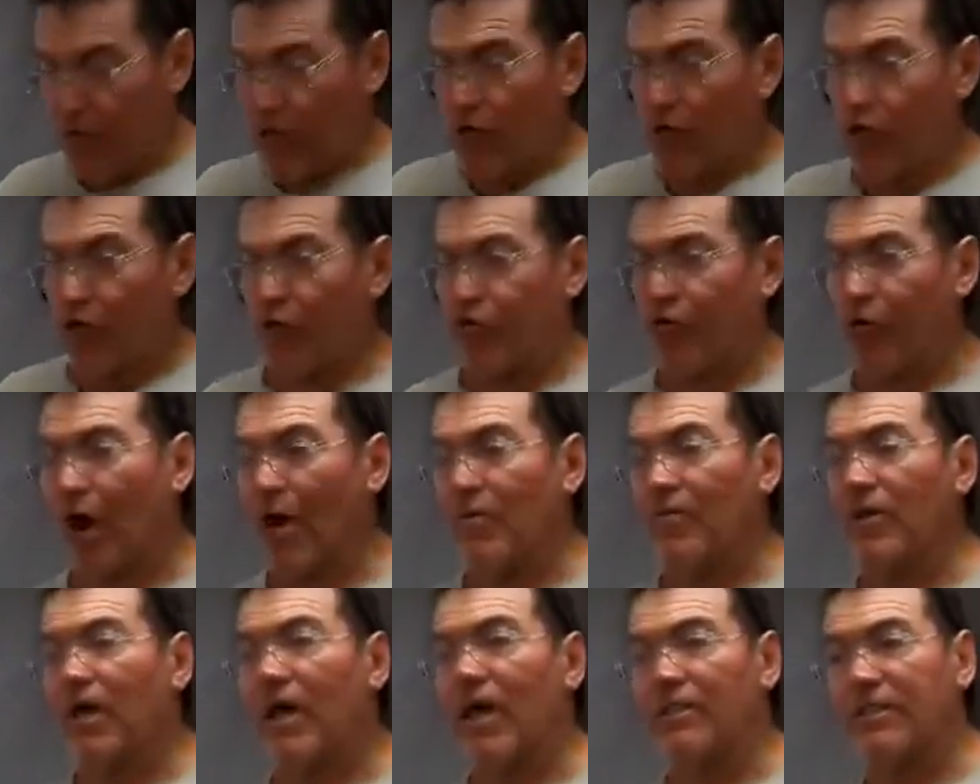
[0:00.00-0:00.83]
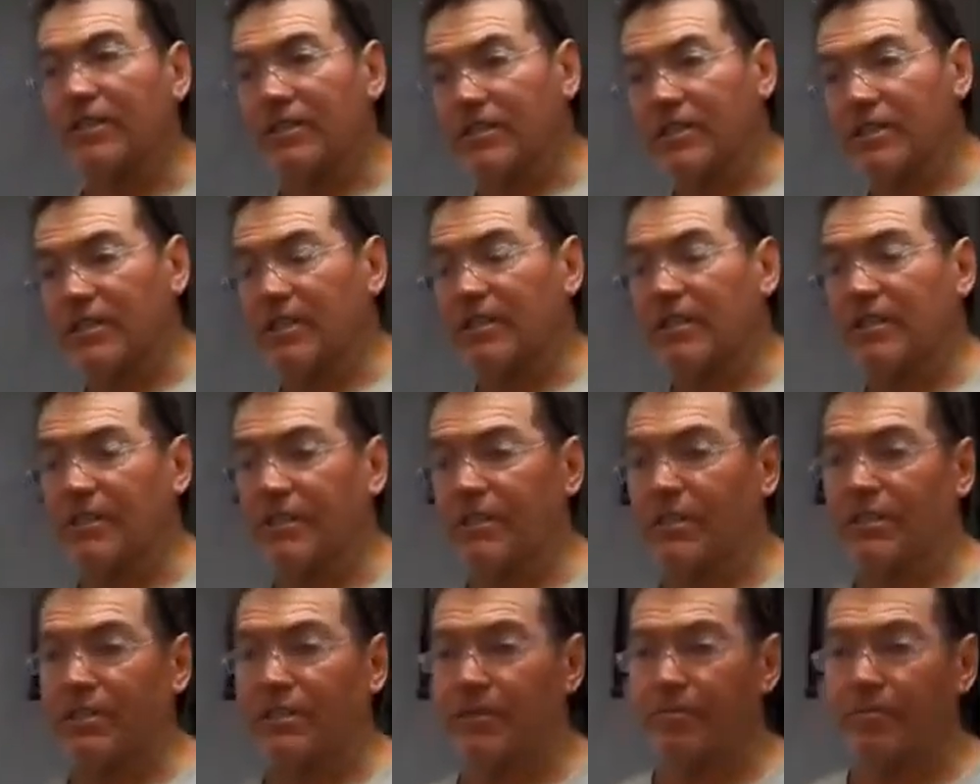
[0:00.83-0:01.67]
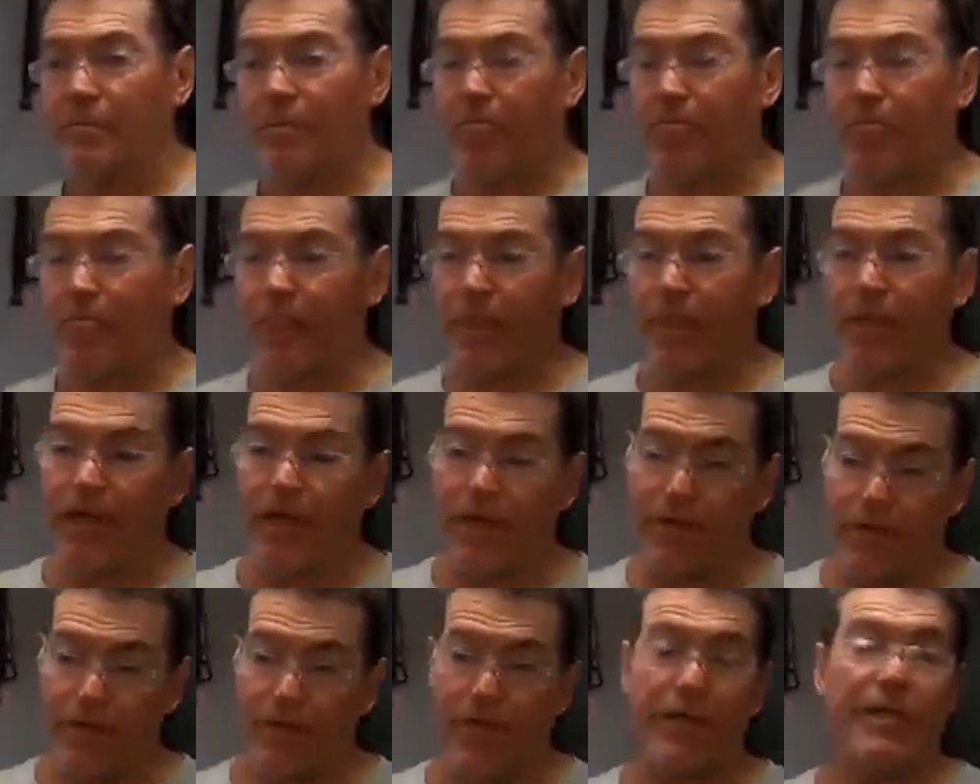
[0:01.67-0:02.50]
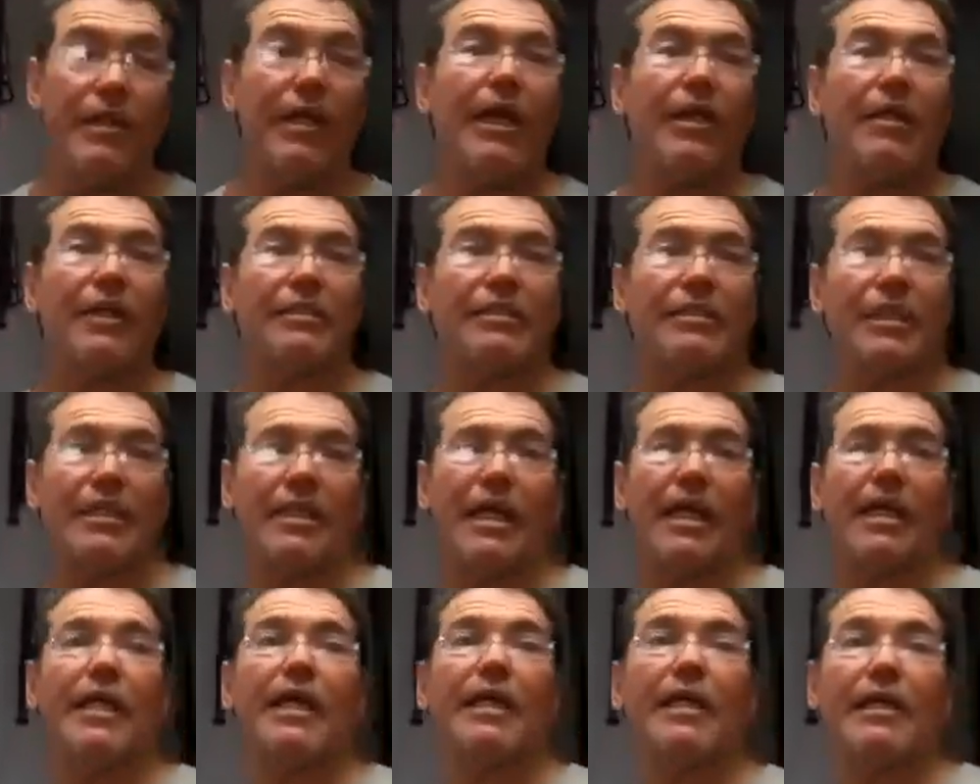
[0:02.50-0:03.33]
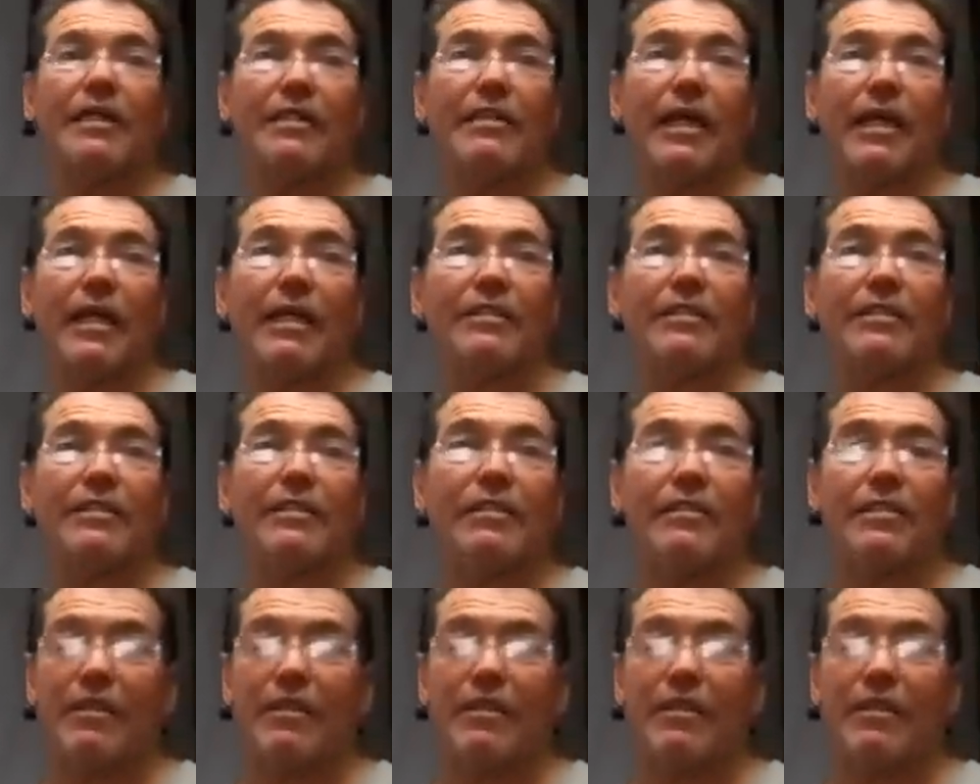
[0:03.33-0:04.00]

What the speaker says: your driver licenses, they're dead. It's a dead letter text.